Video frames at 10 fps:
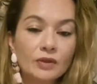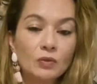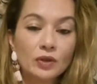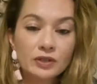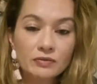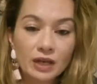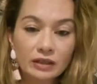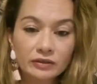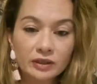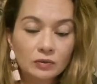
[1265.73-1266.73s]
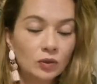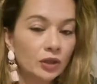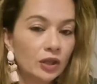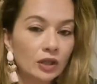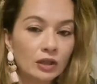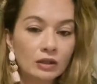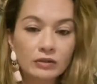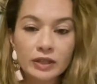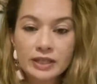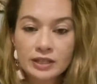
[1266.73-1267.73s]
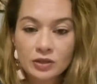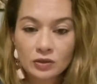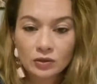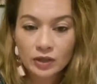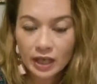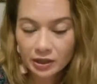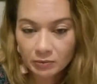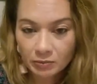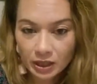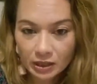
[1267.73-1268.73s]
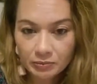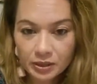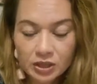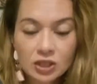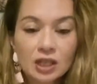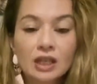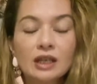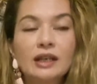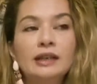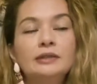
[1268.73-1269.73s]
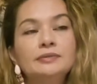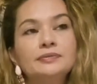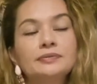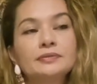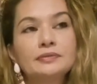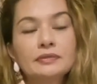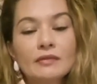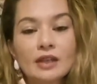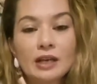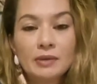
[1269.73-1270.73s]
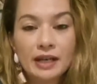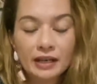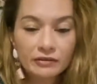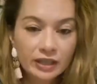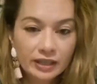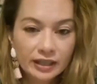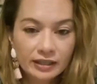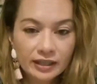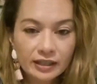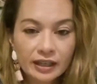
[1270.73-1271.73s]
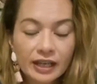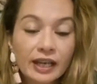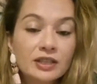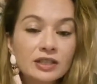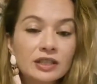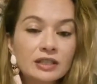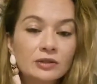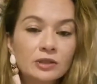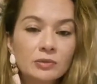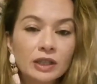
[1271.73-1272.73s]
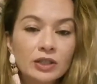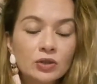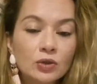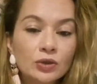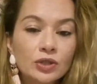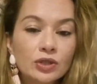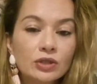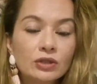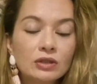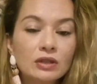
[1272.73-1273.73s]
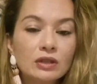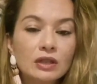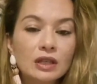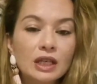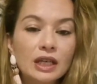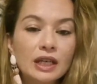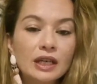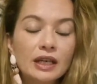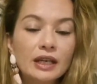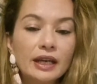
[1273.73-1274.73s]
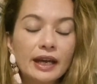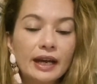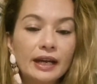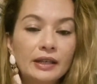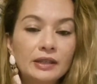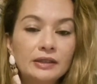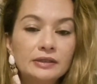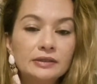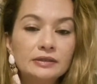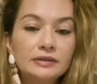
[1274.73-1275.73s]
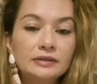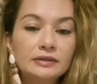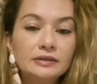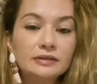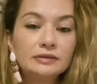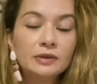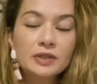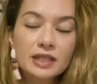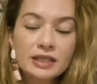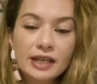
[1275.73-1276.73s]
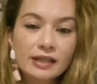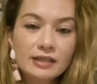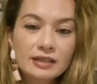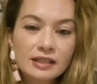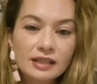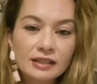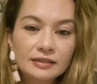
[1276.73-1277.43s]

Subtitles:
what is relevant, what no longer is, and you're looking at the bigger picture here about everything that connection has ultimately taught you. How, what was I saying at the start?